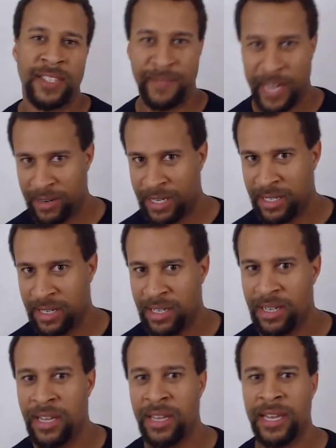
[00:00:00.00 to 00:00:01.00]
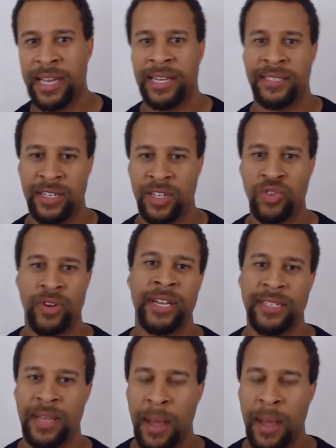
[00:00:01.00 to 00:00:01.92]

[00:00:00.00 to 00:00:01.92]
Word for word: very good and it's a great